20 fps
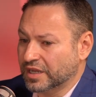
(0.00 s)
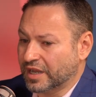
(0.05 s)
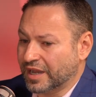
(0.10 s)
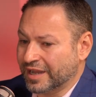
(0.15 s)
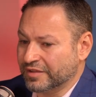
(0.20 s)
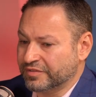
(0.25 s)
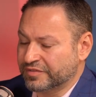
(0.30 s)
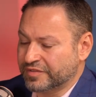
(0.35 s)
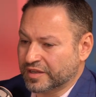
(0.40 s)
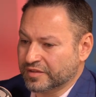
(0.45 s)

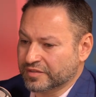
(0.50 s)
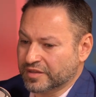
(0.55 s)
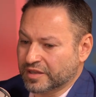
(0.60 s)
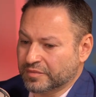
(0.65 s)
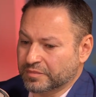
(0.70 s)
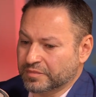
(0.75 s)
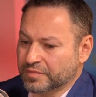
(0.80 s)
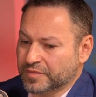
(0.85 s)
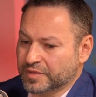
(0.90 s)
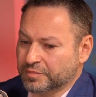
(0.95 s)
I found that
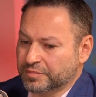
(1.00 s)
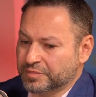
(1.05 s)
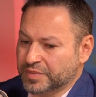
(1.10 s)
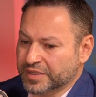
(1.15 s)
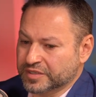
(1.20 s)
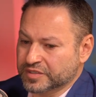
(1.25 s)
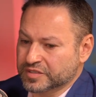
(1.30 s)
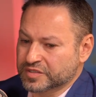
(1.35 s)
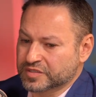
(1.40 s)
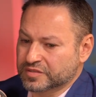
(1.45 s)
the
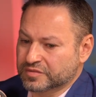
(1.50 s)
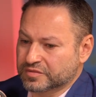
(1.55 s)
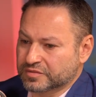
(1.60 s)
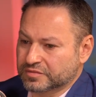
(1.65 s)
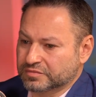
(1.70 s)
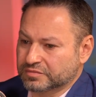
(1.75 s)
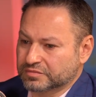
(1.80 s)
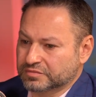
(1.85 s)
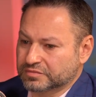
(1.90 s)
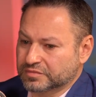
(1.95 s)
biggest
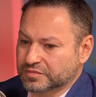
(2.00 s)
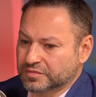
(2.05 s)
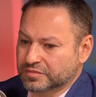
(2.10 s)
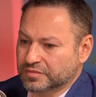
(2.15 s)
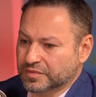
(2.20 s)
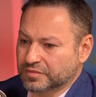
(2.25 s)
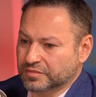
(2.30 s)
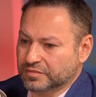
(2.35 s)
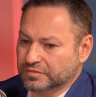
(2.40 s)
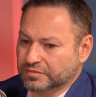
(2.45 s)

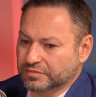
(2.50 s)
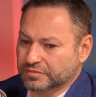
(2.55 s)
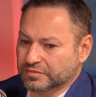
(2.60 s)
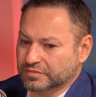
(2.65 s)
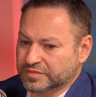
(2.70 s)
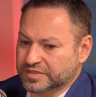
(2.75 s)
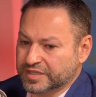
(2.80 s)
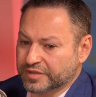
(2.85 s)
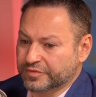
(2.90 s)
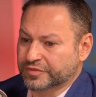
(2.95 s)

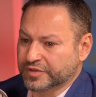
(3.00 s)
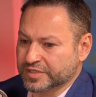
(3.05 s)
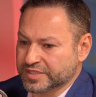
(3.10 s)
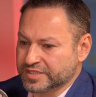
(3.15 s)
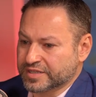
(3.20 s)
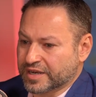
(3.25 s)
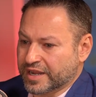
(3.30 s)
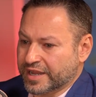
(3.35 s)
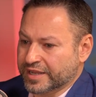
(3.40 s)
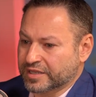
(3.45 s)
difference
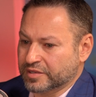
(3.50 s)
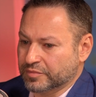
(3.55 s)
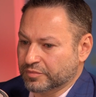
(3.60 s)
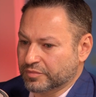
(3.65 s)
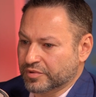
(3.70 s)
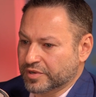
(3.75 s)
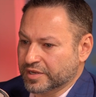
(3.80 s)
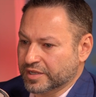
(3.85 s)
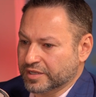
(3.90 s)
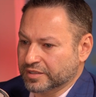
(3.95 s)
that I can
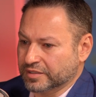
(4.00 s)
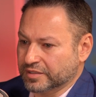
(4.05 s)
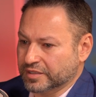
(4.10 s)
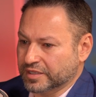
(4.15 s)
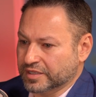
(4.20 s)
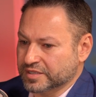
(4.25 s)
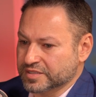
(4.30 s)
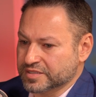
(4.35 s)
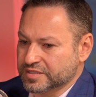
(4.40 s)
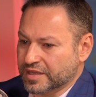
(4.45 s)
bring
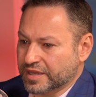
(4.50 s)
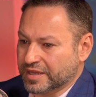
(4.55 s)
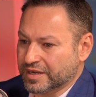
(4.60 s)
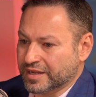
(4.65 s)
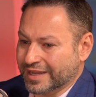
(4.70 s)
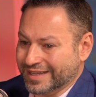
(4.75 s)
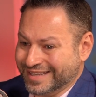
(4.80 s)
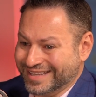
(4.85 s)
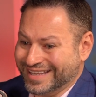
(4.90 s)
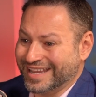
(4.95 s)
is that
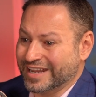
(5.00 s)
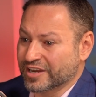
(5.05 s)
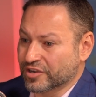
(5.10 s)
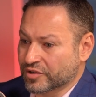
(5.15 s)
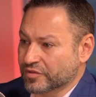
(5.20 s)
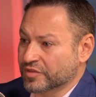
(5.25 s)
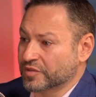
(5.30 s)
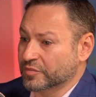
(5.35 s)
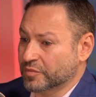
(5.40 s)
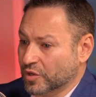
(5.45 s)
I
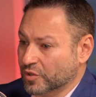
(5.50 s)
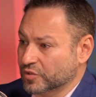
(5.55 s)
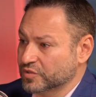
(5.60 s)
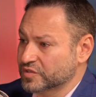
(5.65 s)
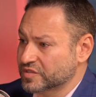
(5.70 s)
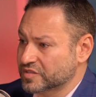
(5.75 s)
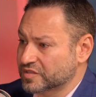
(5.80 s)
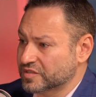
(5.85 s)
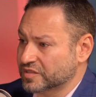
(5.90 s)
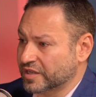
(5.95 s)
care the
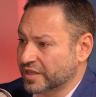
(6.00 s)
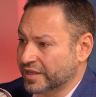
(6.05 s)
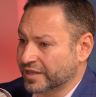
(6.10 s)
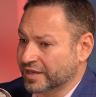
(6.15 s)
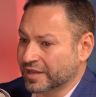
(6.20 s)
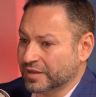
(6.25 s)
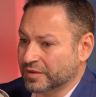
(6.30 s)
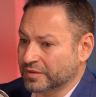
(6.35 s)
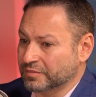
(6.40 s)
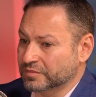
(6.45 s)
most, and
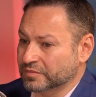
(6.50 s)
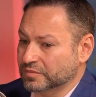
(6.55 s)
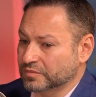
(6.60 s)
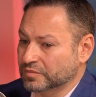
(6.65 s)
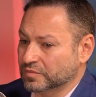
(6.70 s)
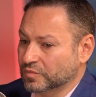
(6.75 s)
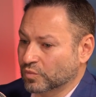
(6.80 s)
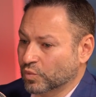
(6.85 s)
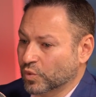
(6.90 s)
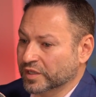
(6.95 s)
I'm
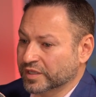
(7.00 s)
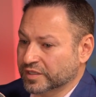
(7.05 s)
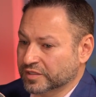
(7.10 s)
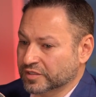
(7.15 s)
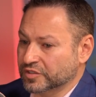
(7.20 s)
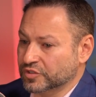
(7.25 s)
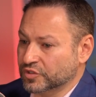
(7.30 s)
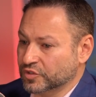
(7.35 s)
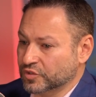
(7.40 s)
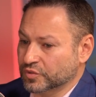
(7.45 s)
willing
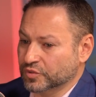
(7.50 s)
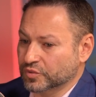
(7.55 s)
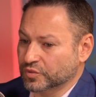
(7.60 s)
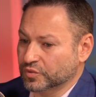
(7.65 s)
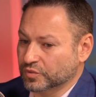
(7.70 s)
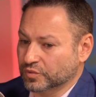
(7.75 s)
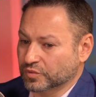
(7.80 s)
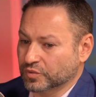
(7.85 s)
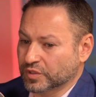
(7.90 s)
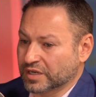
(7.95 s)
to do
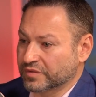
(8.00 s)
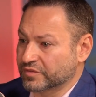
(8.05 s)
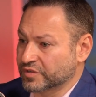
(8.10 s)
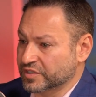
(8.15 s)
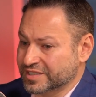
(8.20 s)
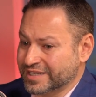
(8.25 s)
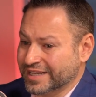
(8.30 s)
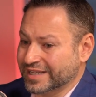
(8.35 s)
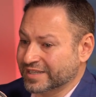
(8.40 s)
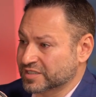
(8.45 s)
whatever
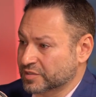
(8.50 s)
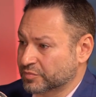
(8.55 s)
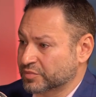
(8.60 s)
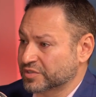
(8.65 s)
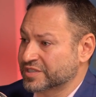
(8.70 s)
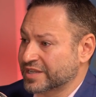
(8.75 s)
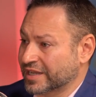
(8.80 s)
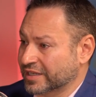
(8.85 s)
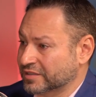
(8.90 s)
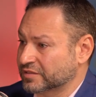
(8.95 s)
it takes to
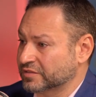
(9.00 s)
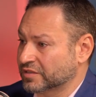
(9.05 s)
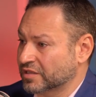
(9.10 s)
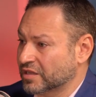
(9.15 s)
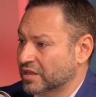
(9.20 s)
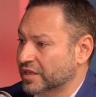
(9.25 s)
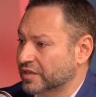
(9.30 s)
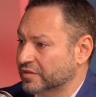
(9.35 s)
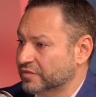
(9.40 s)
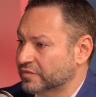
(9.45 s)
protect the
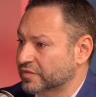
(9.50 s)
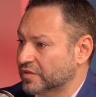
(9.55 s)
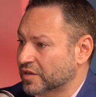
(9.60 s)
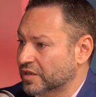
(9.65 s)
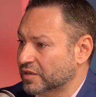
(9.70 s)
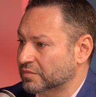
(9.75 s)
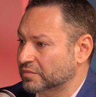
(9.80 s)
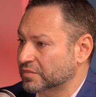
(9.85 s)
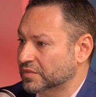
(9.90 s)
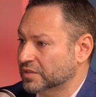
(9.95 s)
client
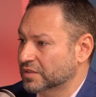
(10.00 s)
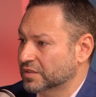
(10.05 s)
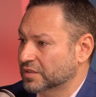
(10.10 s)
from